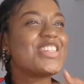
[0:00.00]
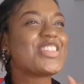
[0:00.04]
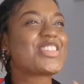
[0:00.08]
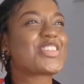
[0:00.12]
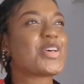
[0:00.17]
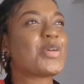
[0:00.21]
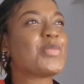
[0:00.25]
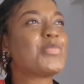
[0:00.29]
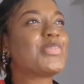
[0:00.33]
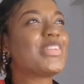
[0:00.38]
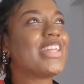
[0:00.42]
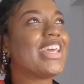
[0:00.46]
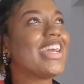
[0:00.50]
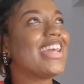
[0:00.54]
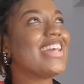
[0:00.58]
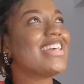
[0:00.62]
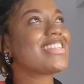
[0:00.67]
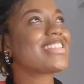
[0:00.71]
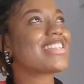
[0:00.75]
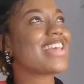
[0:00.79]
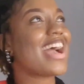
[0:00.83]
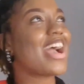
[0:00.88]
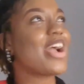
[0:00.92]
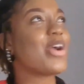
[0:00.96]
some
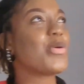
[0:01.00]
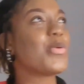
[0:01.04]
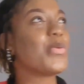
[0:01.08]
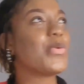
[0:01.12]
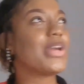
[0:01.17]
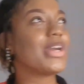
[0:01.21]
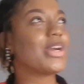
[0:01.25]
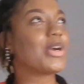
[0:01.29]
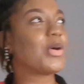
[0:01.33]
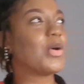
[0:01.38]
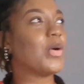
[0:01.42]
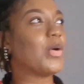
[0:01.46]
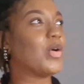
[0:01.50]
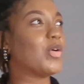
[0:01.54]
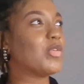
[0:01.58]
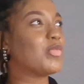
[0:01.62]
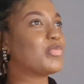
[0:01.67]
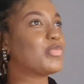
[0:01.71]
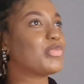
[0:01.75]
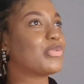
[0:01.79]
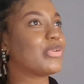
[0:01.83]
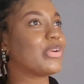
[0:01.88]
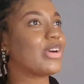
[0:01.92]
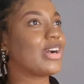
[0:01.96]
days I wake
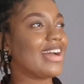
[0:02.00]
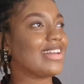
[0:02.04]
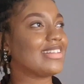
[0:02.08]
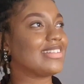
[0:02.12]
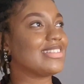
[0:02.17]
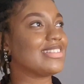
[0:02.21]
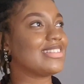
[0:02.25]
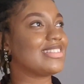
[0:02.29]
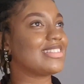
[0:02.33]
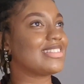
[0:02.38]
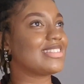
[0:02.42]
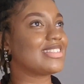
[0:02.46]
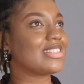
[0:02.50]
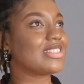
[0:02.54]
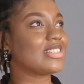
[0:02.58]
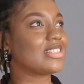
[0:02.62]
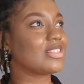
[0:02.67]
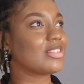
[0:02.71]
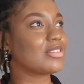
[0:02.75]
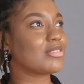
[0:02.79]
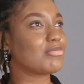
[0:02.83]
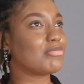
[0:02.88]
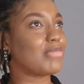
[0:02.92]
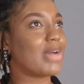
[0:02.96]
up and
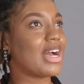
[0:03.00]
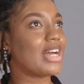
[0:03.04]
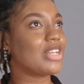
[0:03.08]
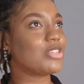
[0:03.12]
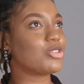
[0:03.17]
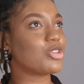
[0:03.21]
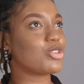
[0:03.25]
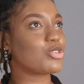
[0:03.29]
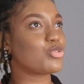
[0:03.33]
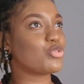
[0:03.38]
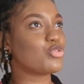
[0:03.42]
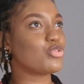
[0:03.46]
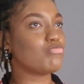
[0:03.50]
my heart just